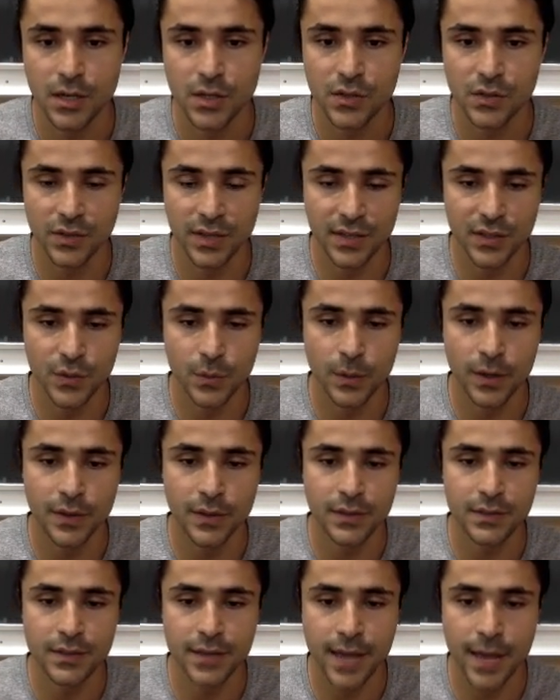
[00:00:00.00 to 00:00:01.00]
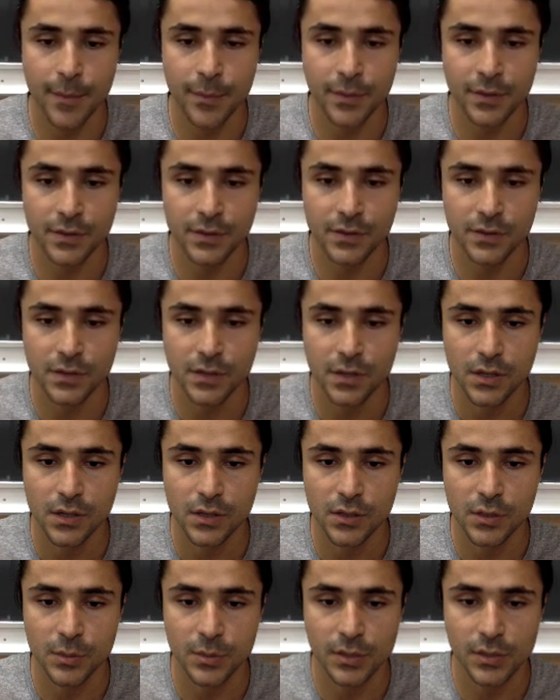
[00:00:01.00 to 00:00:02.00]
So that's why this happens.
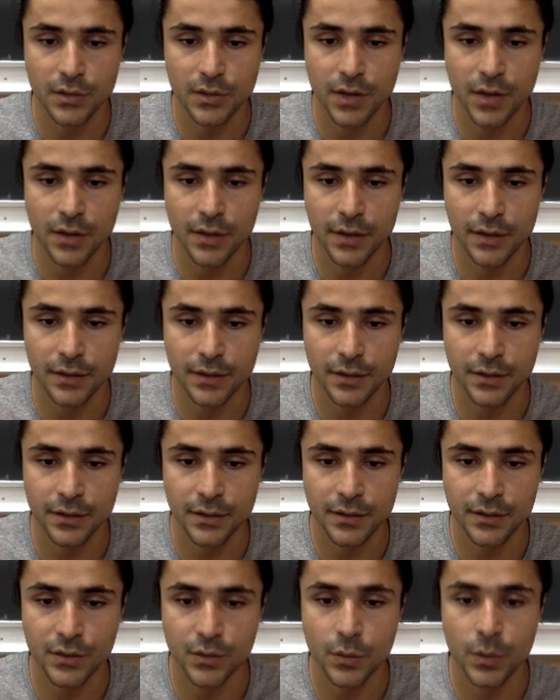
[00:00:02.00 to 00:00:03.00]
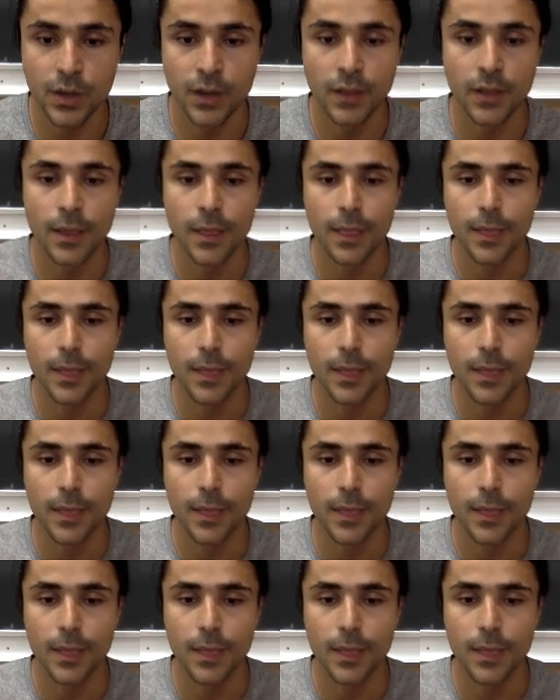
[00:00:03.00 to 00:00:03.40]
So I'm going to draw that here as well.